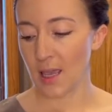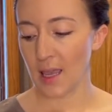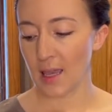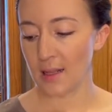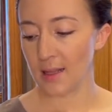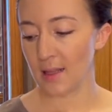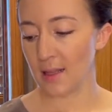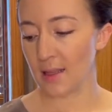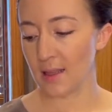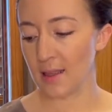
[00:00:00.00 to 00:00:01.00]
And
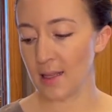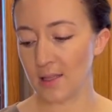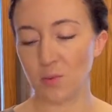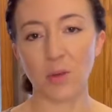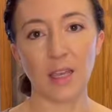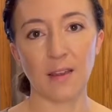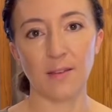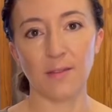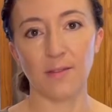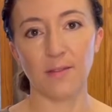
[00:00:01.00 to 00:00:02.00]
this will
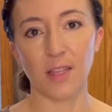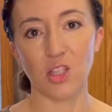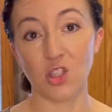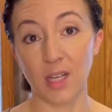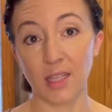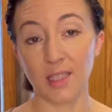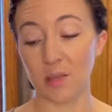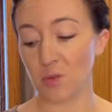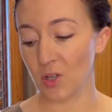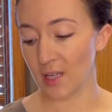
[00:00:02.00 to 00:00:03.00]
give this jelly
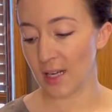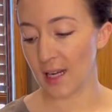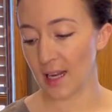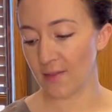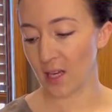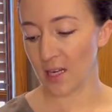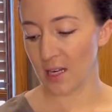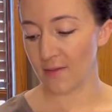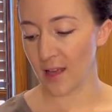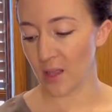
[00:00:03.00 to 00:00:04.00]
some good heat. I've got
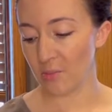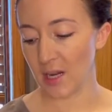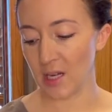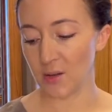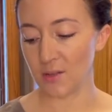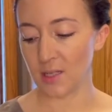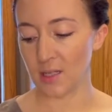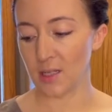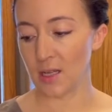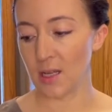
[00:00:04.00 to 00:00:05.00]
enough jalapenos and
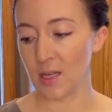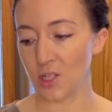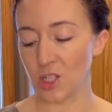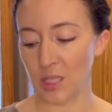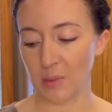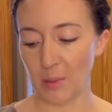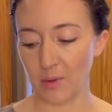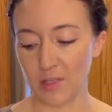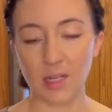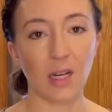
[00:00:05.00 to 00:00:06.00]
chili
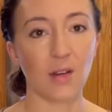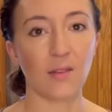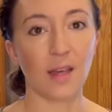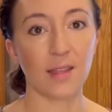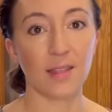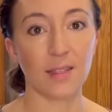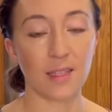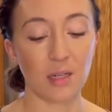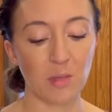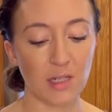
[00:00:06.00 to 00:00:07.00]
peppers in here that this is going
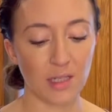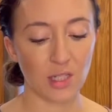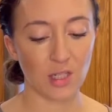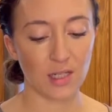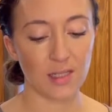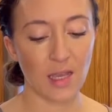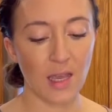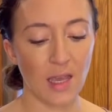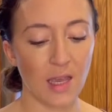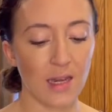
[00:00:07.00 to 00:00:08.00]
to be delicious.
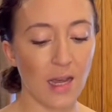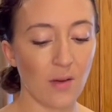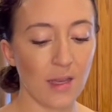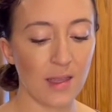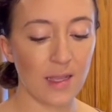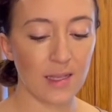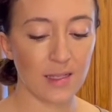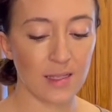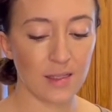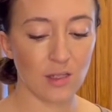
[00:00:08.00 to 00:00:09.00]
Now in
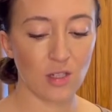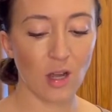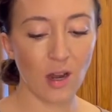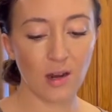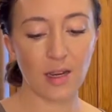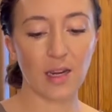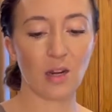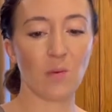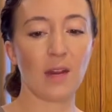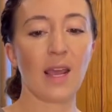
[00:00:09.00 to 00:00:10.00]
this jar here,
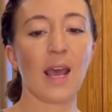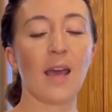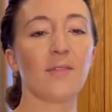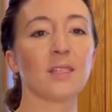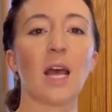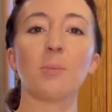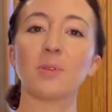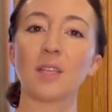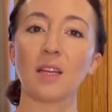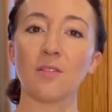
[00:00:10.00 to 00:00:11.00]
what I have is apple
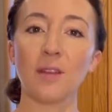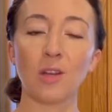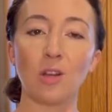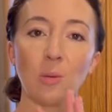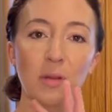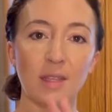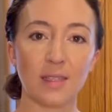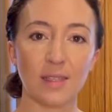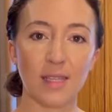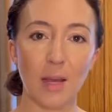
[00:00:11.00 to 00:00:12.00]
cider vinegar, but this
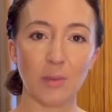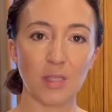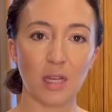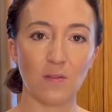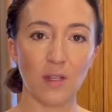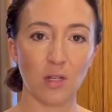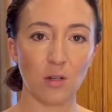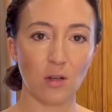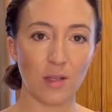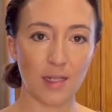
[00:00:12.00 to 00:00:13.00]
is apple cider
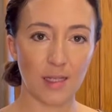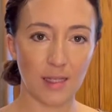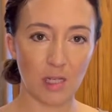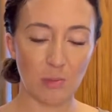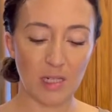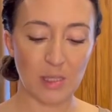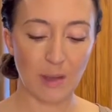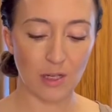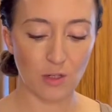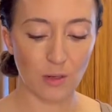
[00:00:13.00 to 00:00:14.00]
vinegar that's a little bit
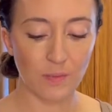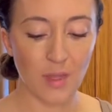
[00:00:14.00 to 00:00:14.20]
special.